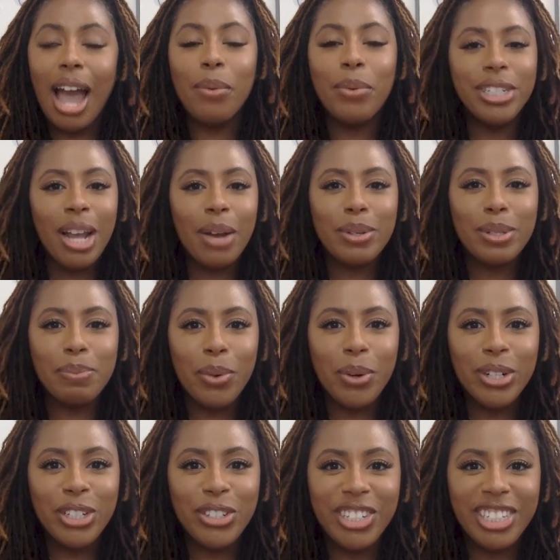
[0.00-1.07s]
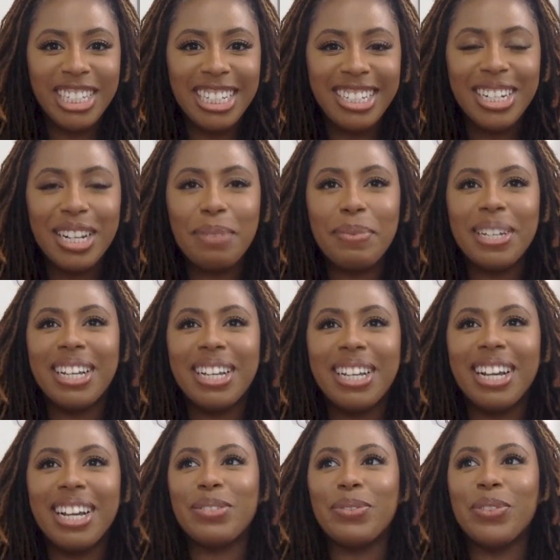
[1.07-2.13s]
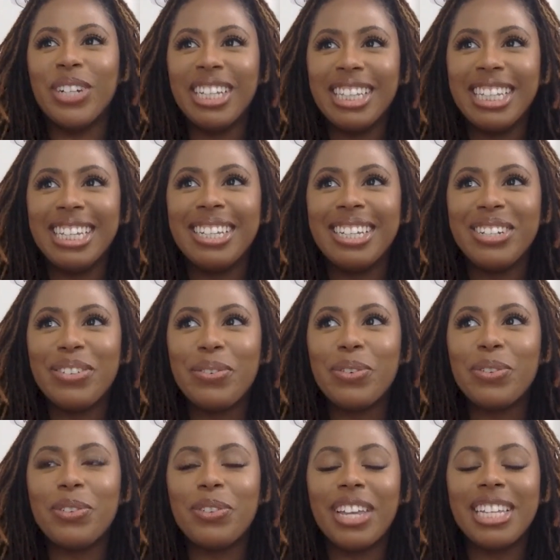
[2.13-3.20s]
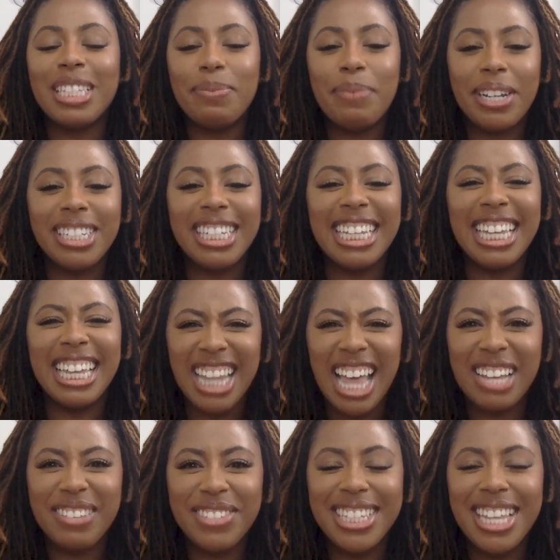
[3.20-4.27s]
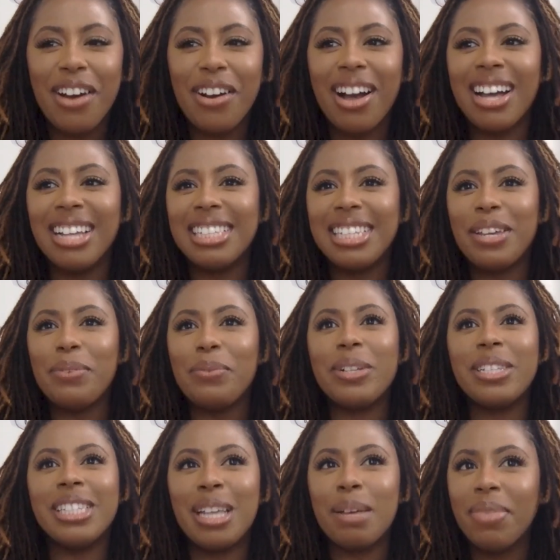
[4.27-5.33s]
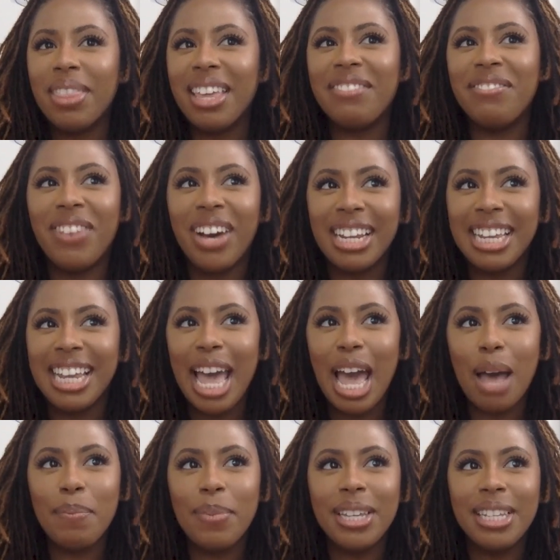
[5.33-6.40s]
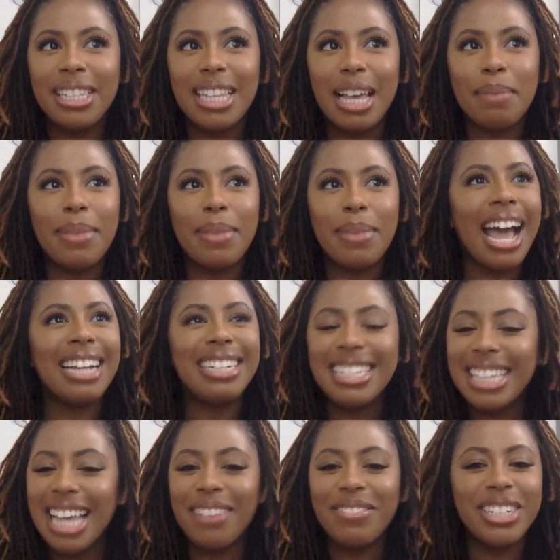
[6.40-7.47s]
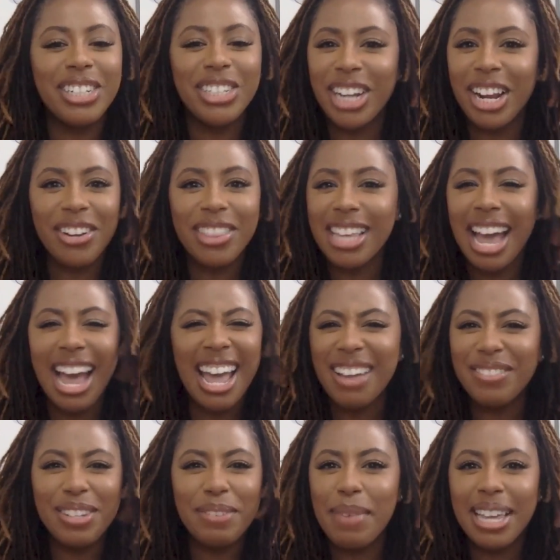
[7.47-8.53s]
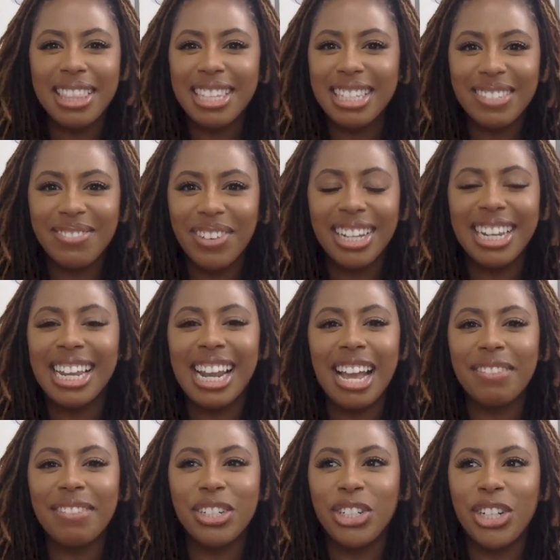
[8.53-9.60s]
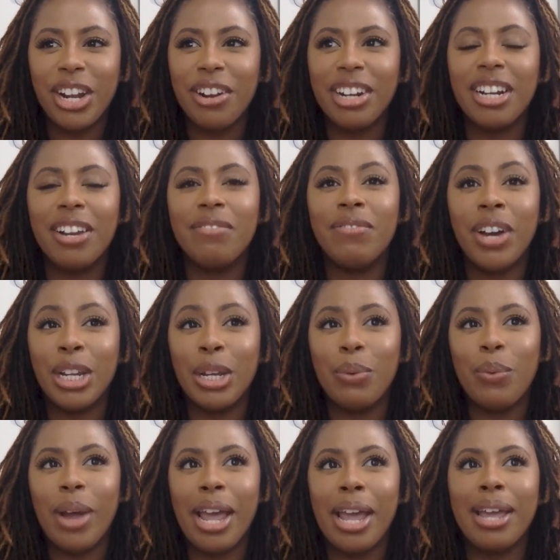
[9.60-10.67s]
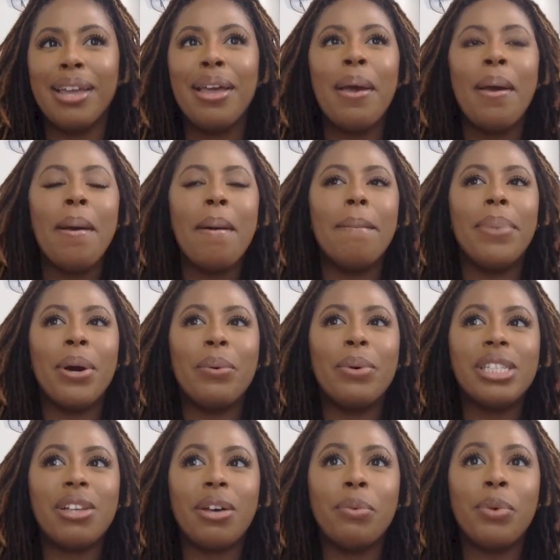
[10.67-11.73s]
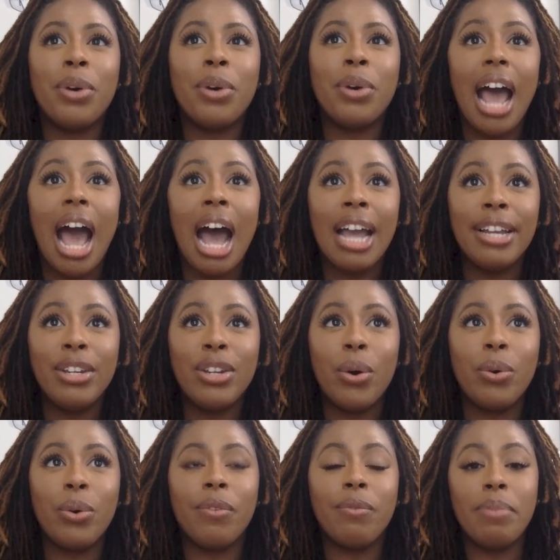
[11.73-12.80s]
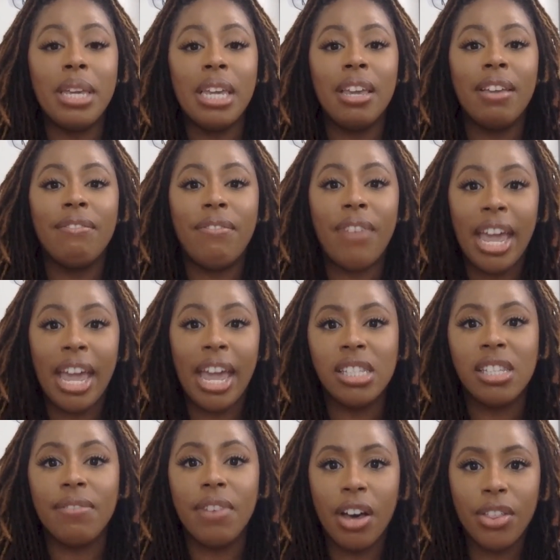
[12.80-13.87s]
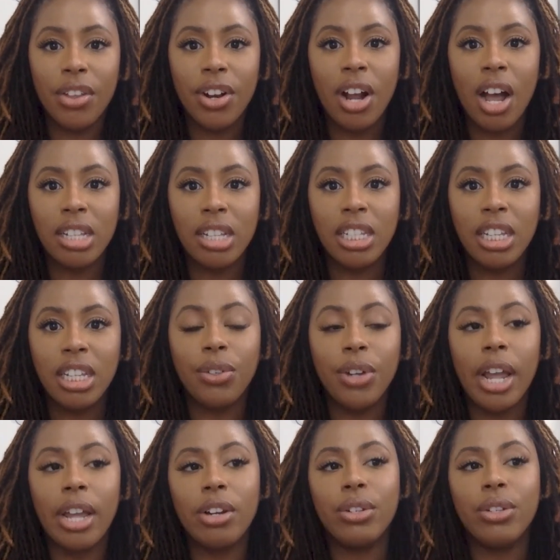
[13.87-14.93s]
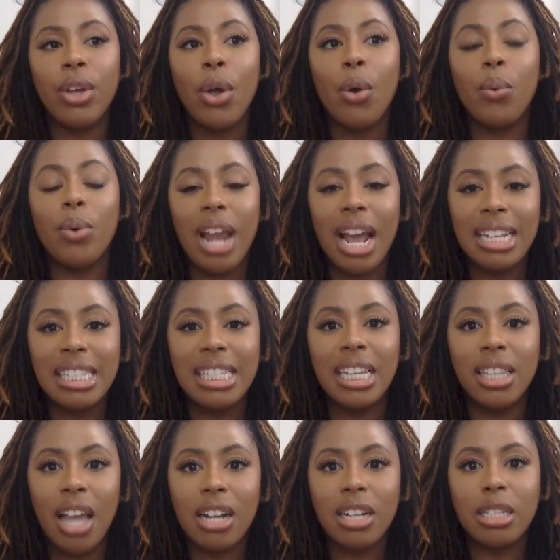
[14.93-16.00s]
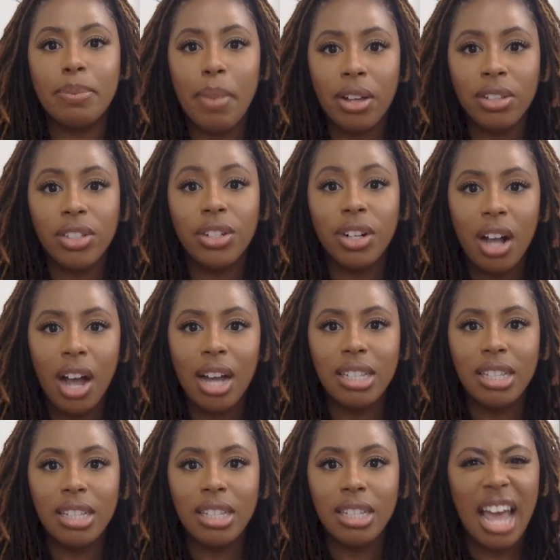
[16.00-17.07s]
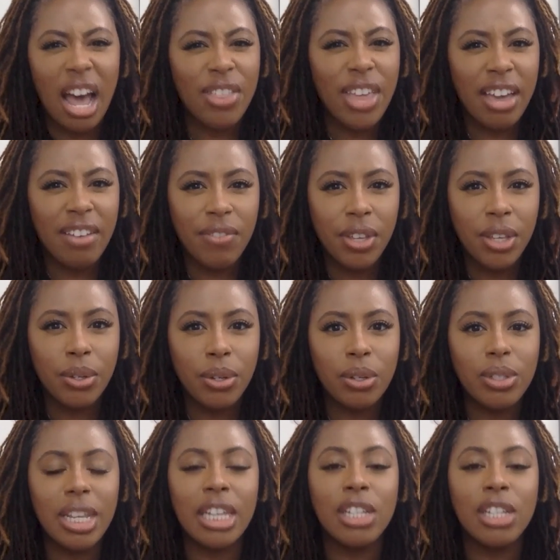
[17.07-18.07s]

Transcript: I wish I was more strategic, because really, especially in lifestyle content, when something funny happens, I'm like, I just have to share. I have to make this funny and I have to share it in a funny way. But what I know, being fans of other content creators, when I see a lot of sponsored content, how that feels.